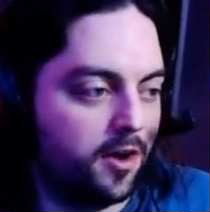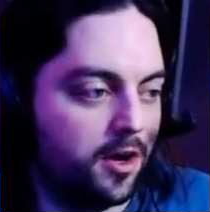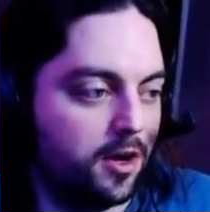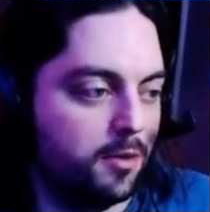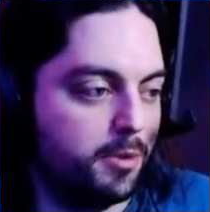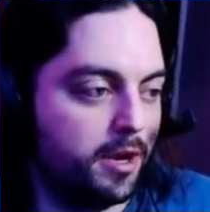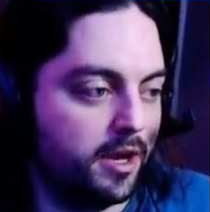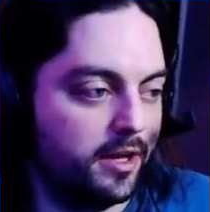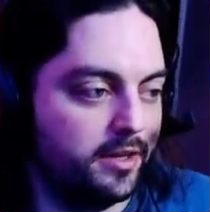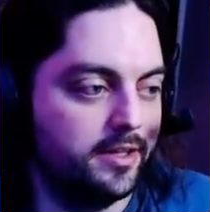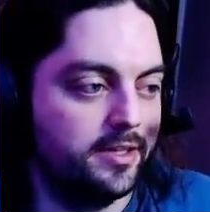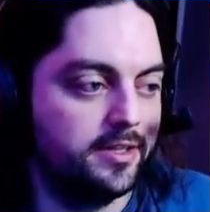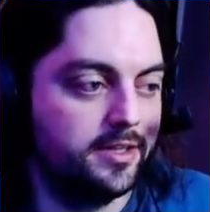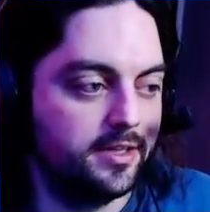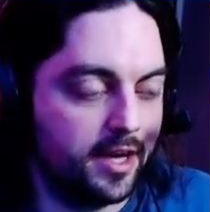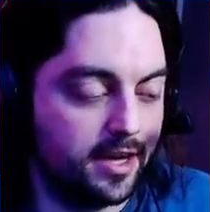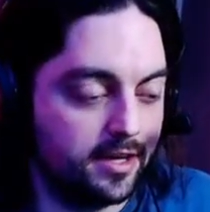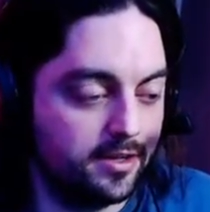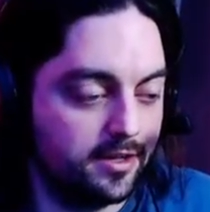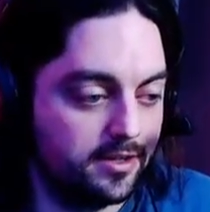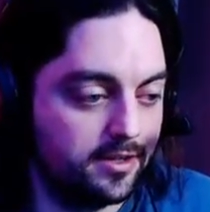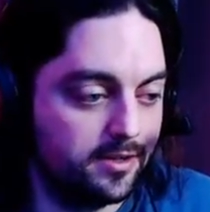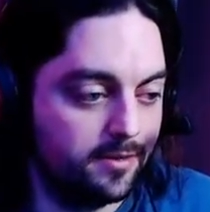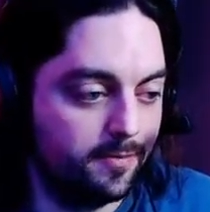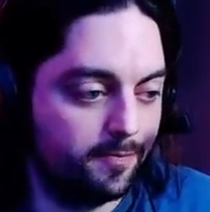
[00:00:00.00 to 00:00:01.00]
about the
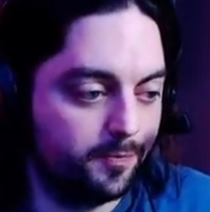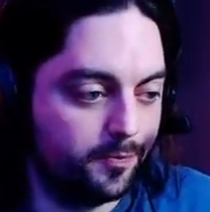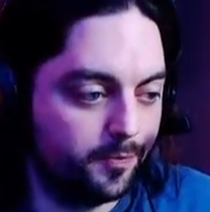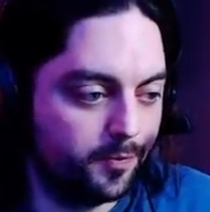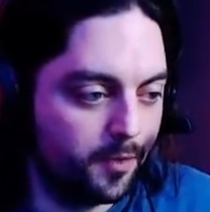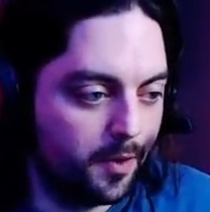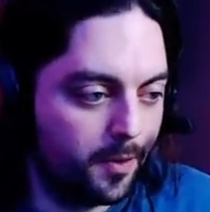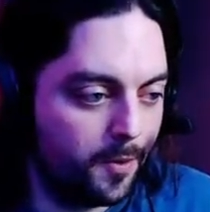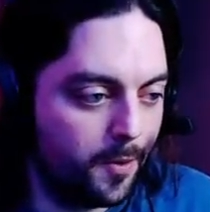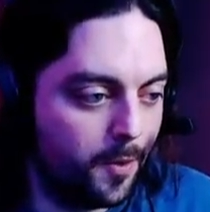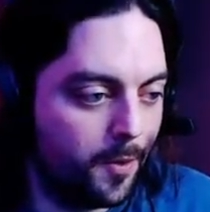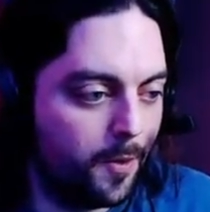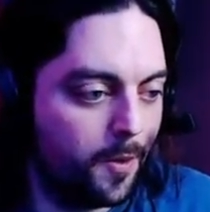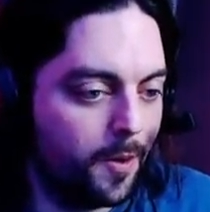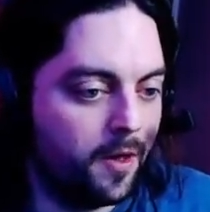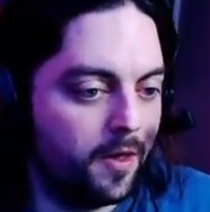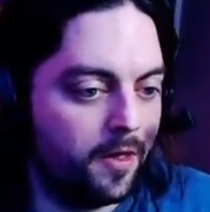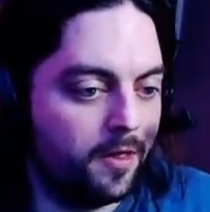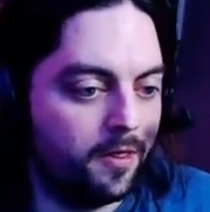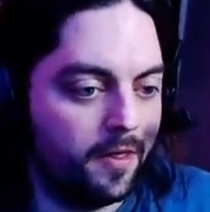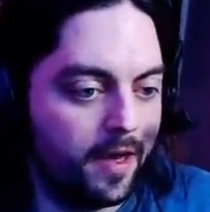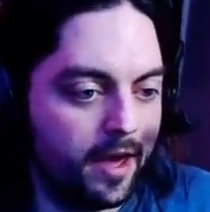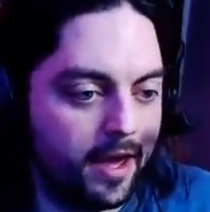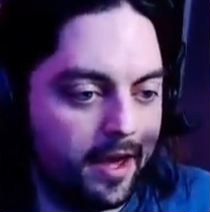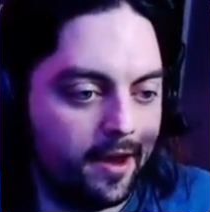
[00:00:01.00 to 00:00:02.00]
sites.
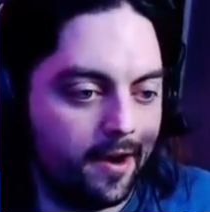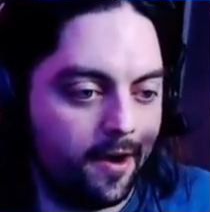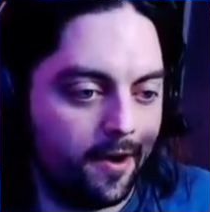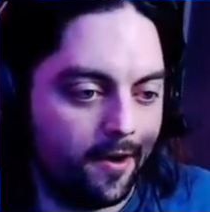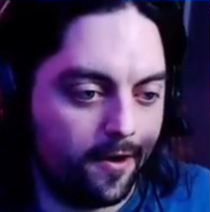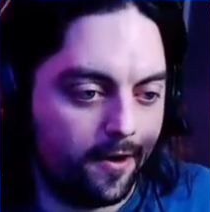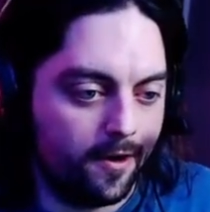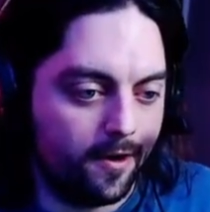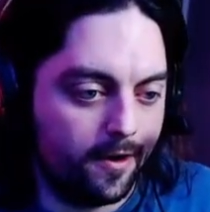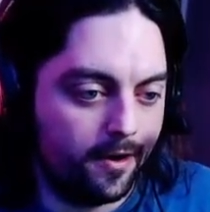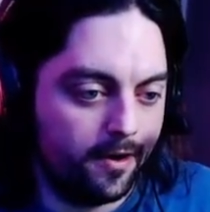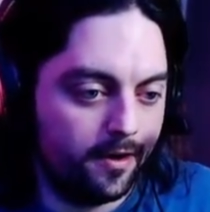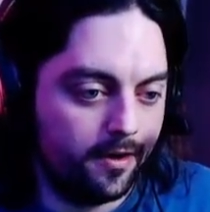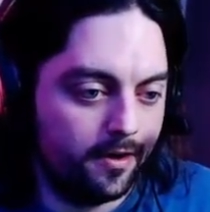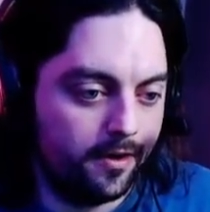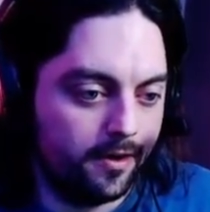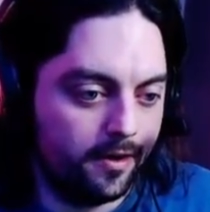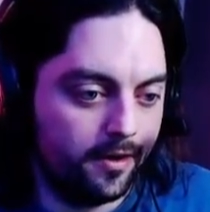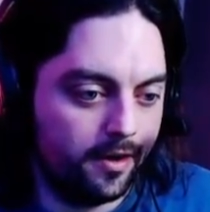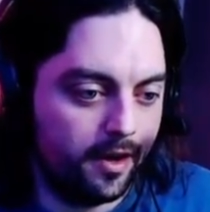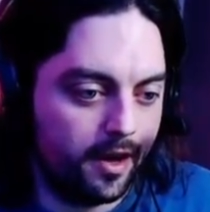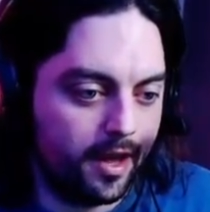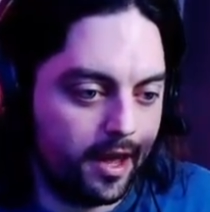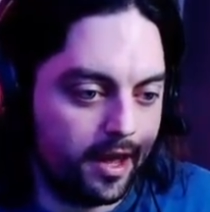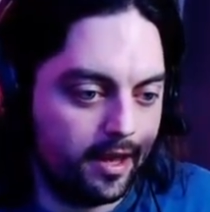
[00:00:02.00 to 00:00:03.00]
They are
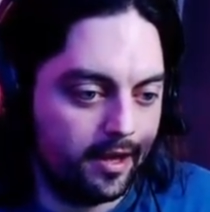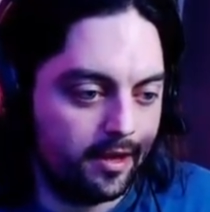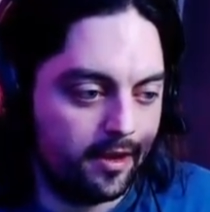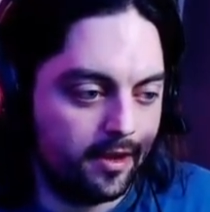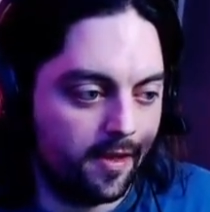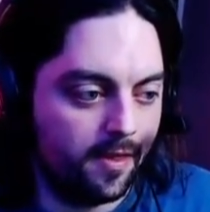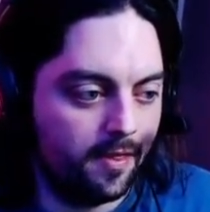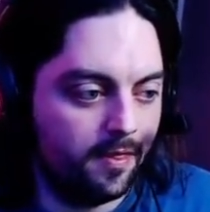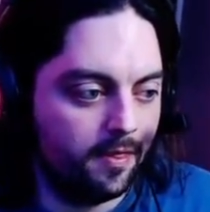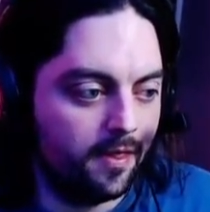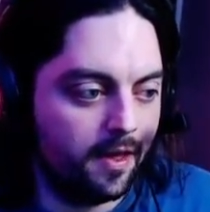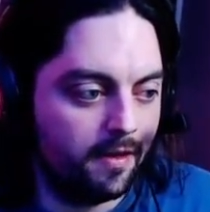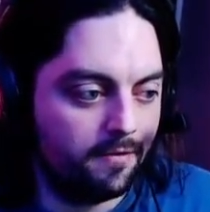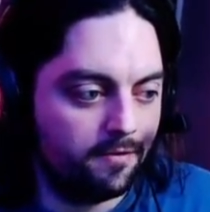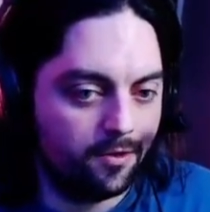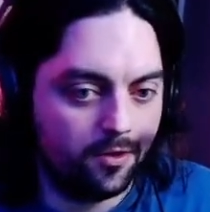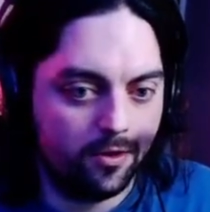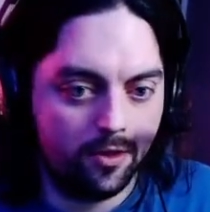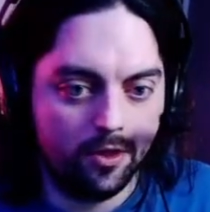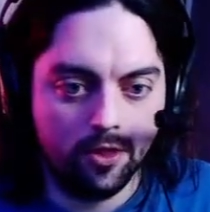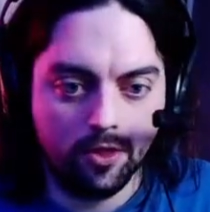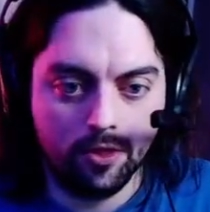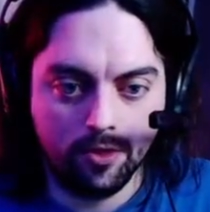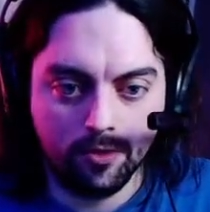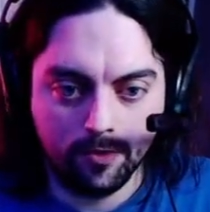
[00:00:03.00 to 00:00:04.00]
a level
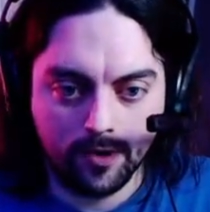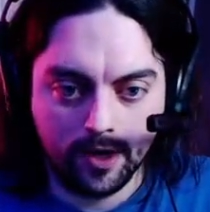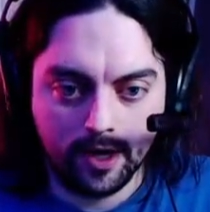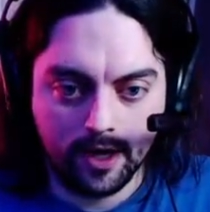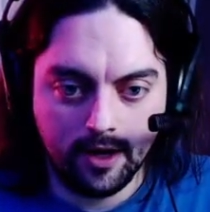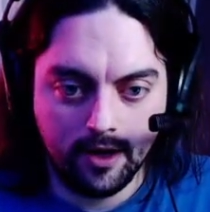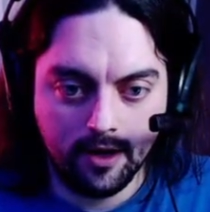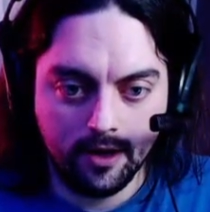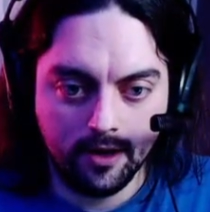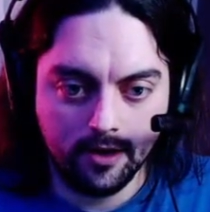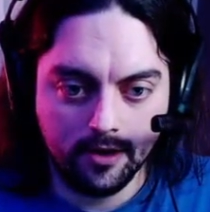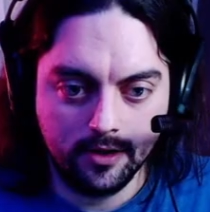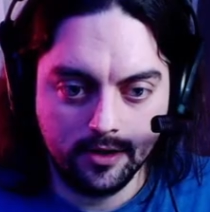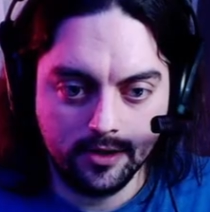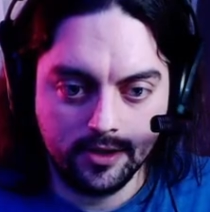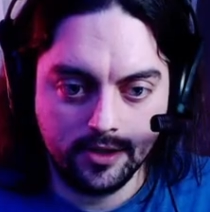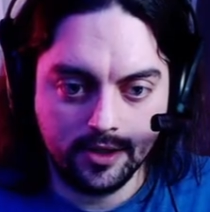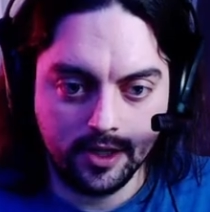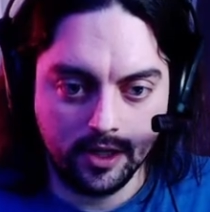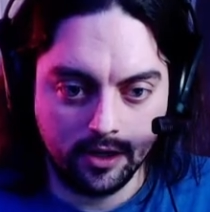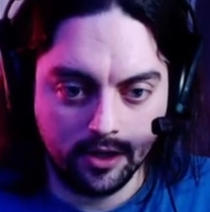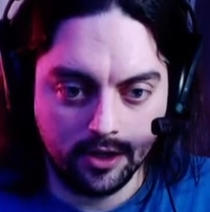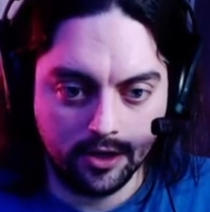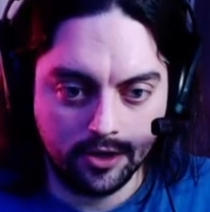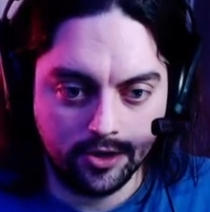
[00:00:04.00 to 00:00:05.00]
3
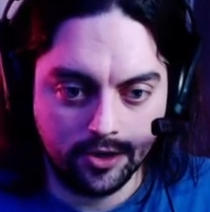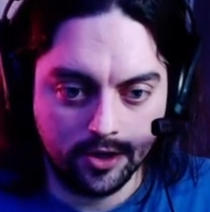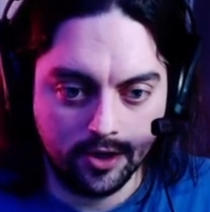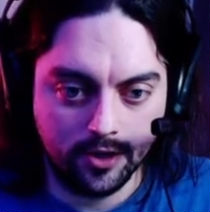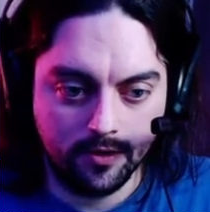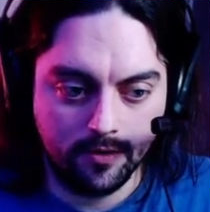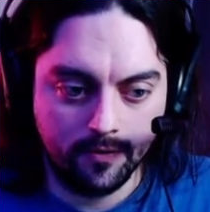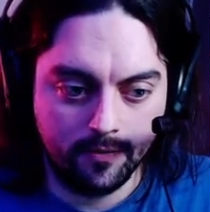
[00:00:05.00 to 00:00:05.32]
signature,